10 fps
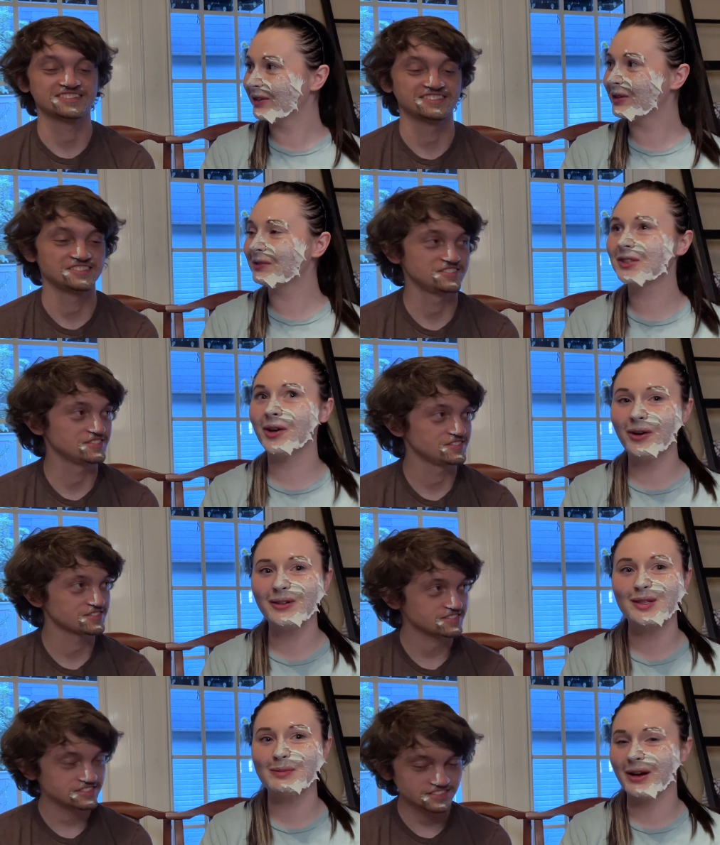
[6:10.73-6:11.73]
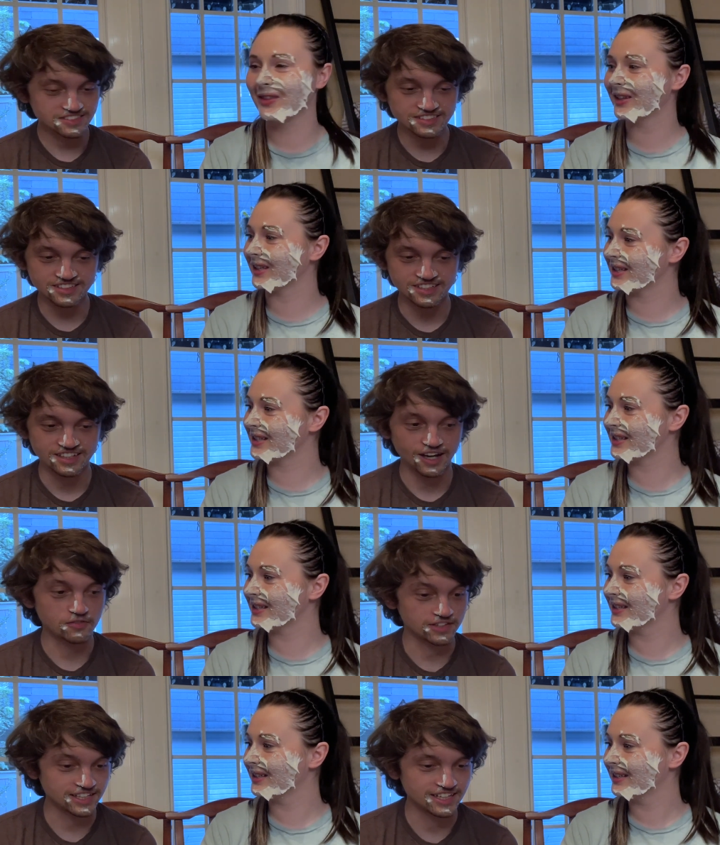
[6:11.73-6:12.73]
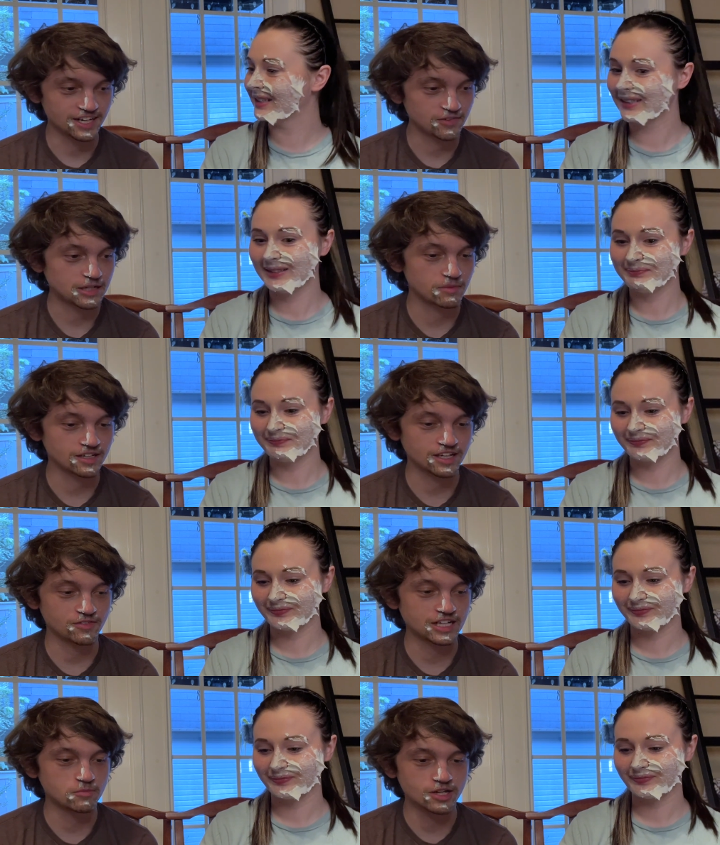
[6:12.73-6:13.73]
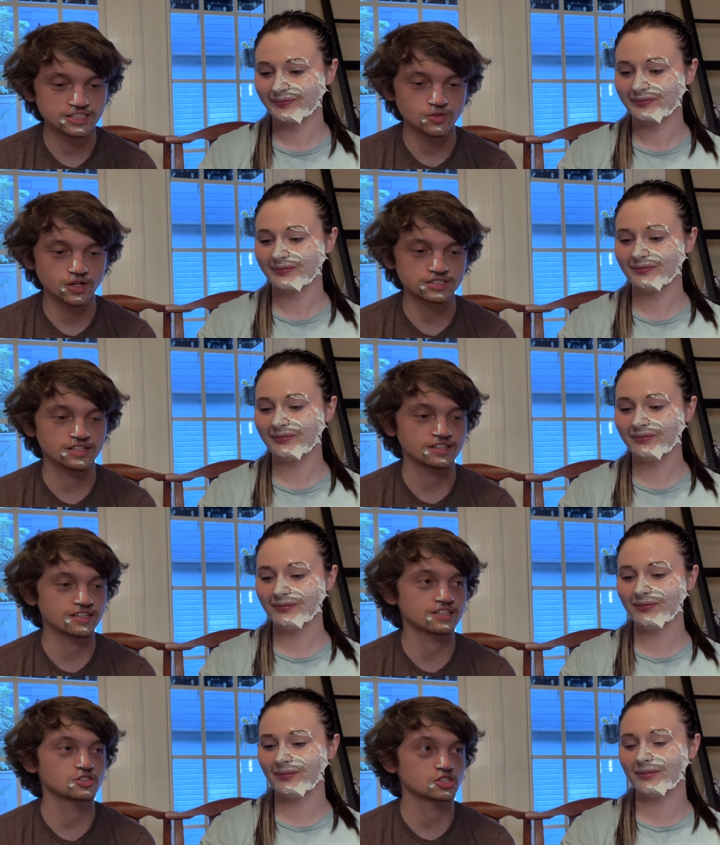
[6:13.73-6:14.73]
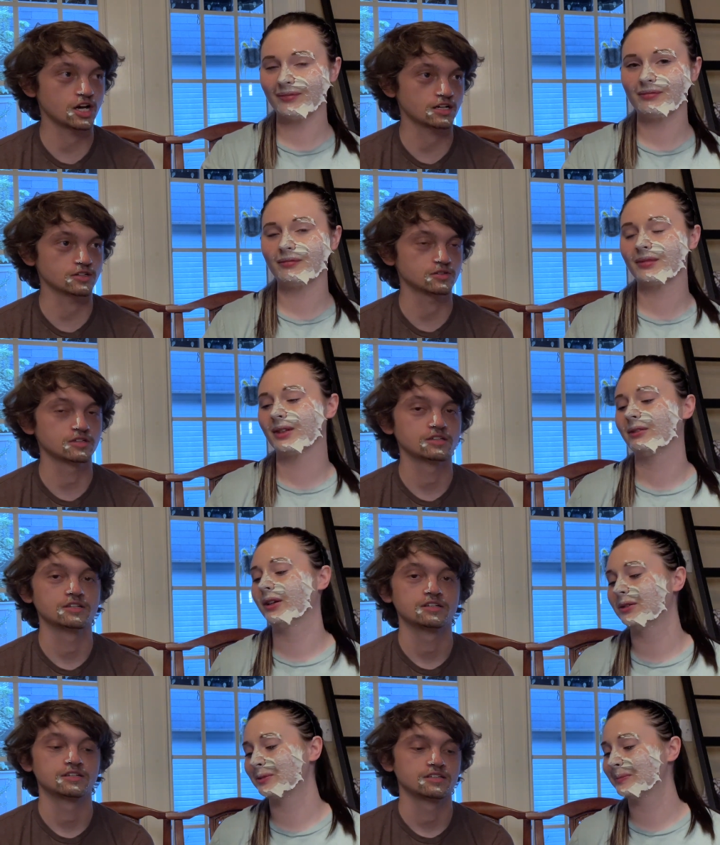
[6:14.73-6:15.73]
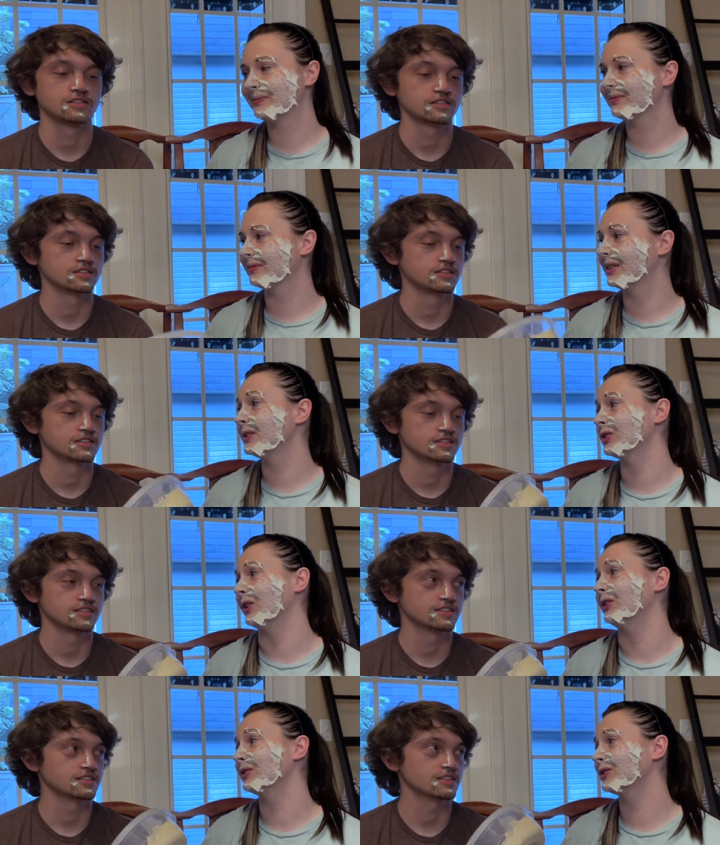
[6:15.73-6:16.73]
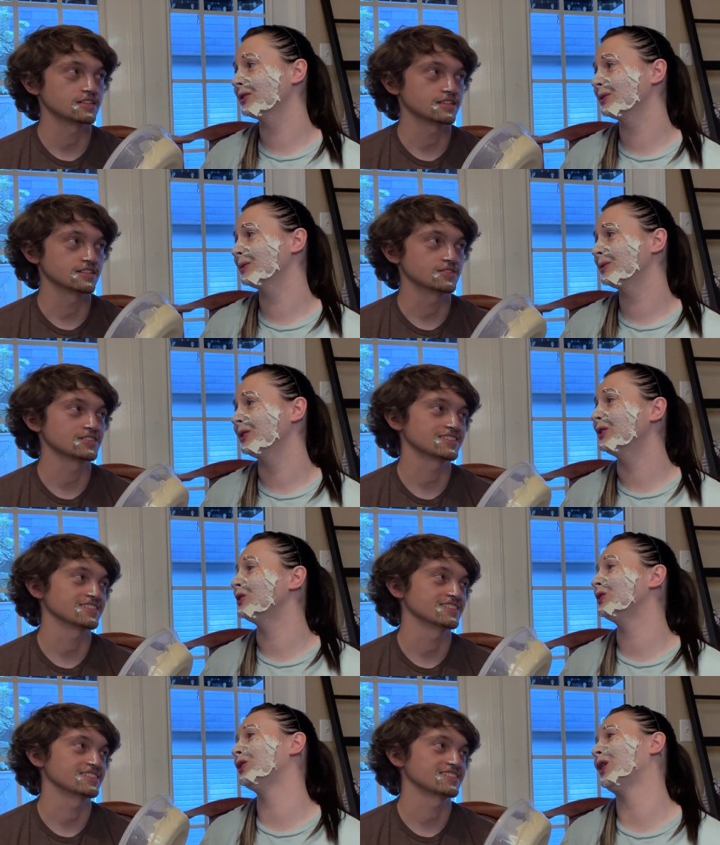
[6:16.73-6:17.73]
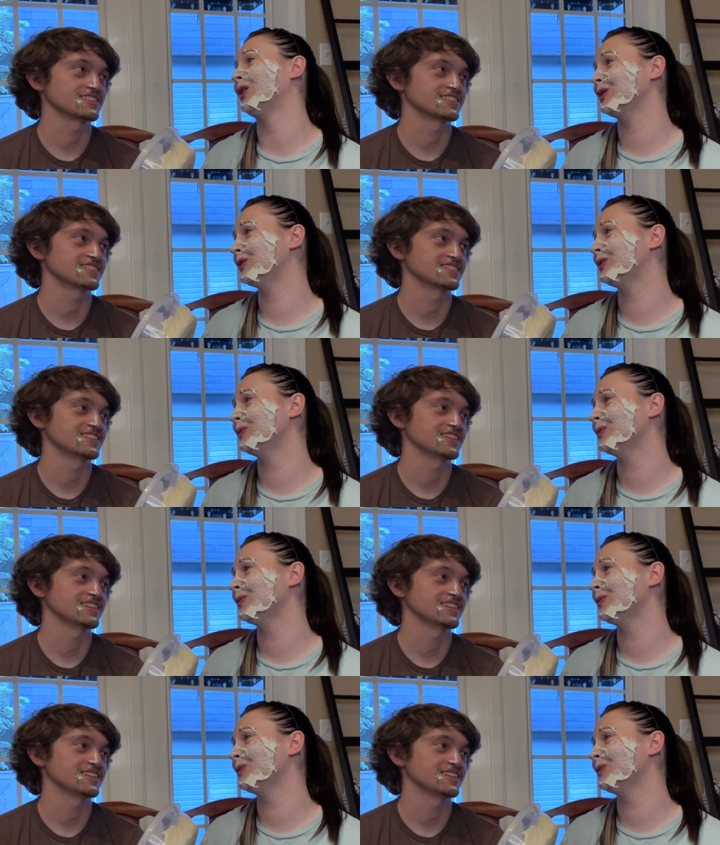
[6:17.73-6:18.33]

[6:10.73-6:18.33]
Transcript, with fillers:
Speaker 1: We've talked about this. I
Speaker 2: forget it every time I every time you ask the question. I think it's Chaco.
Speaker 1: Well, this sucks. I know. It no sucks. sucks.